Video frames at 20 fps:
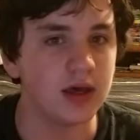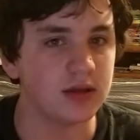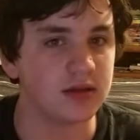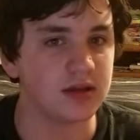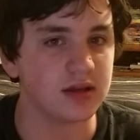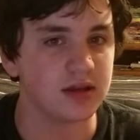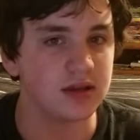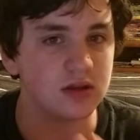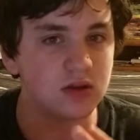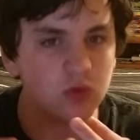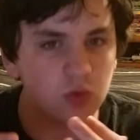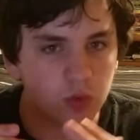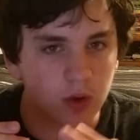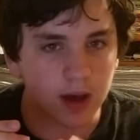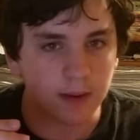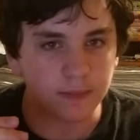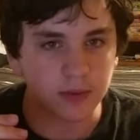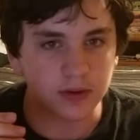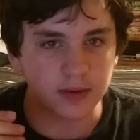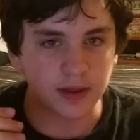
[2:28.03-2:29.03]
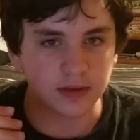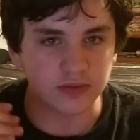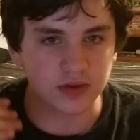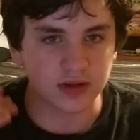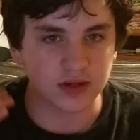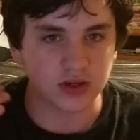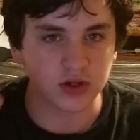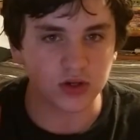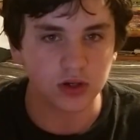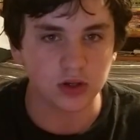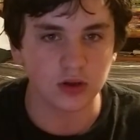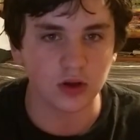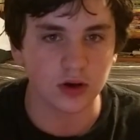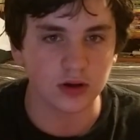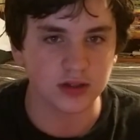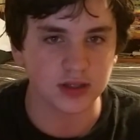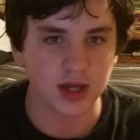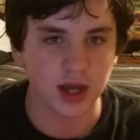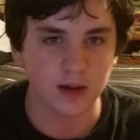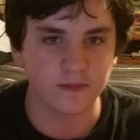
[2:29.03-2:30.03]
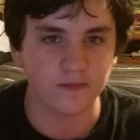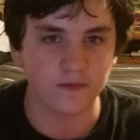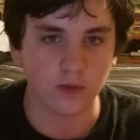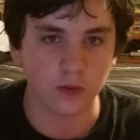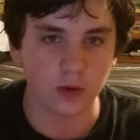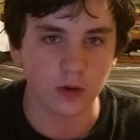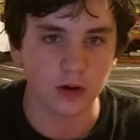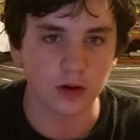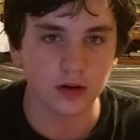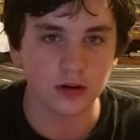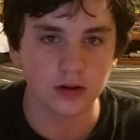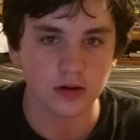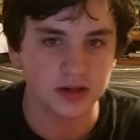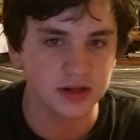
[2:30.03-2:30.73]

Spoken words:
It's this new weapon that they took a long time for.